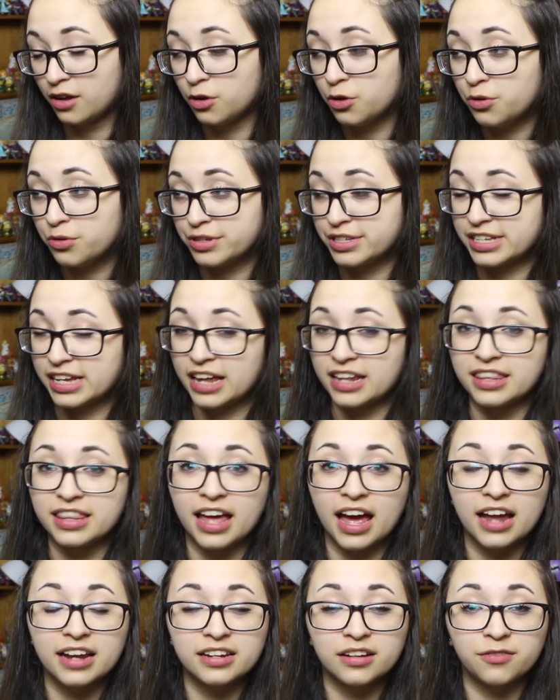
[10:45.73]
who said
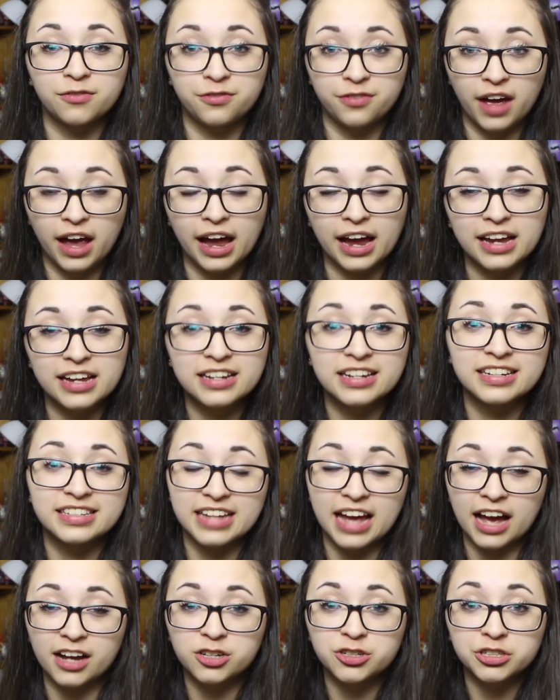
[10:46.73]
that Fe is
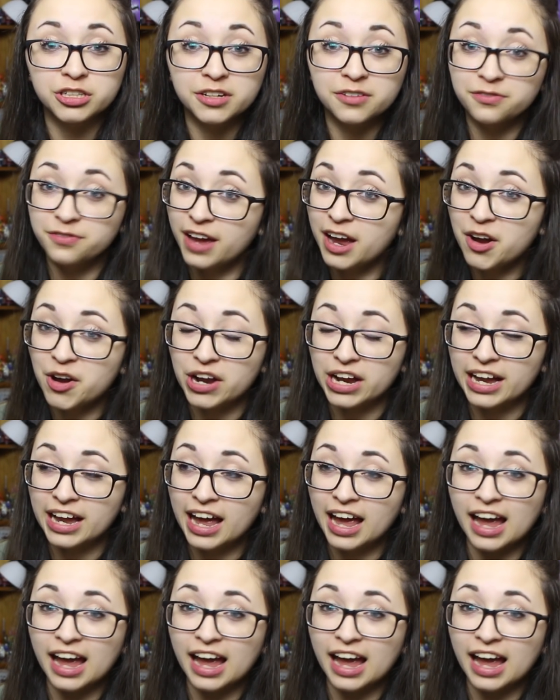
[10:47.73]
actually a fairy.